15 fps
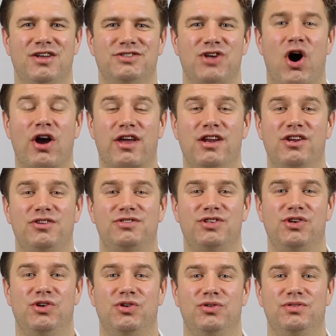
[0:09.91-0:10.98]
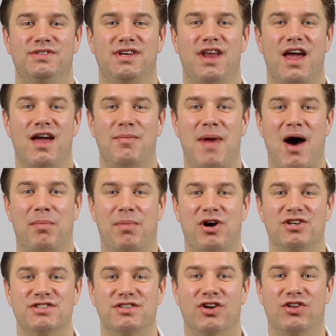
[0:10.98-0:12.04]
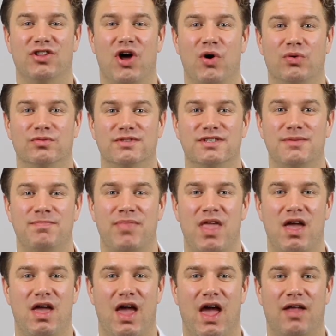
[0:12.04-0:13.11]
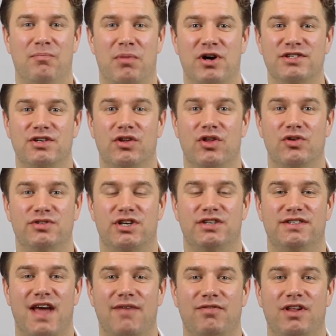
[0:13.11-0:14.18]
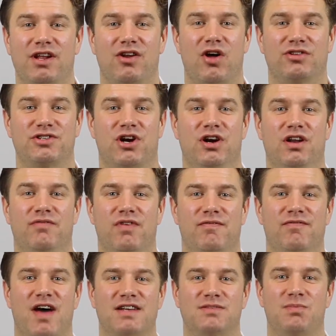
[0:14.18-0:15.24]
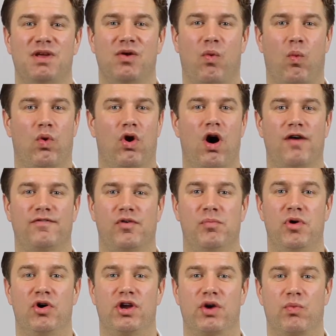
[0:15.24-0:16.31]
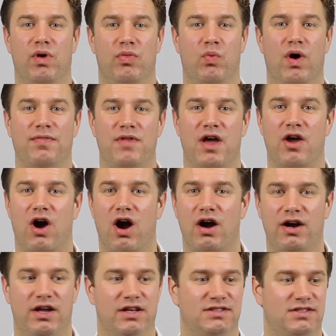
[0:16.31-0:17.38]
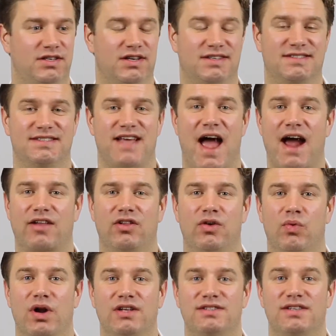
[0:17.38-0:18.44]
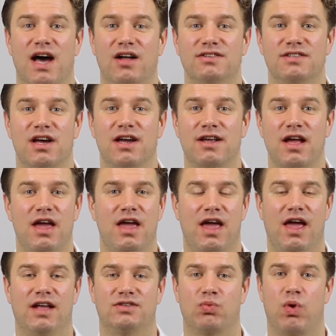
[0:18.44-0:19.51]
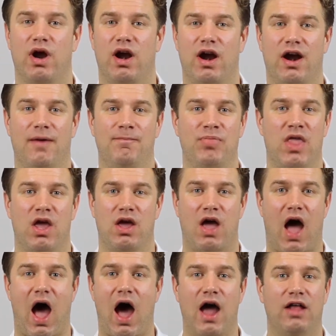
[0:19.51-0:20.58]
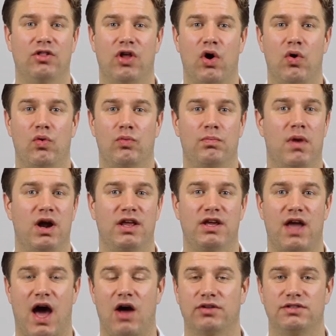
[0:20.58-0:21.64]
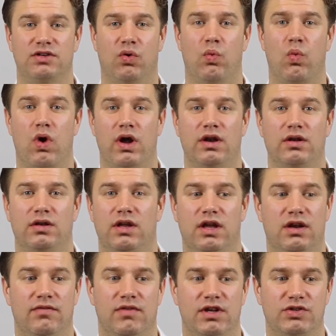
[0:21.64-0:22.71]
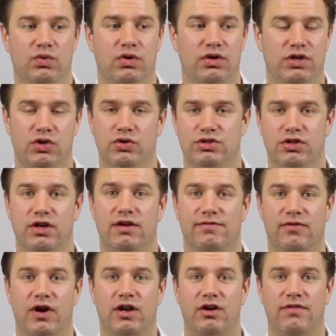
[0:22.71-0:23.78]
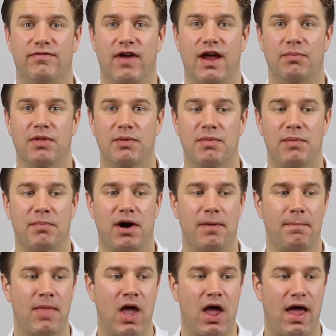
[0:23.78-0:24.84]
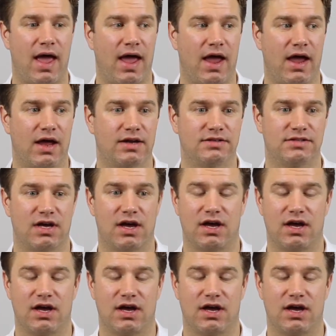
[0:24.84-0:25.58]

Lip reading: Talking to you today about personal loans. And personal loans are definitely an alternative investment. We're all familiar with what they are. It's exactly what it sounds like. It's where I loan money out to one individual, usually a friend or family member, and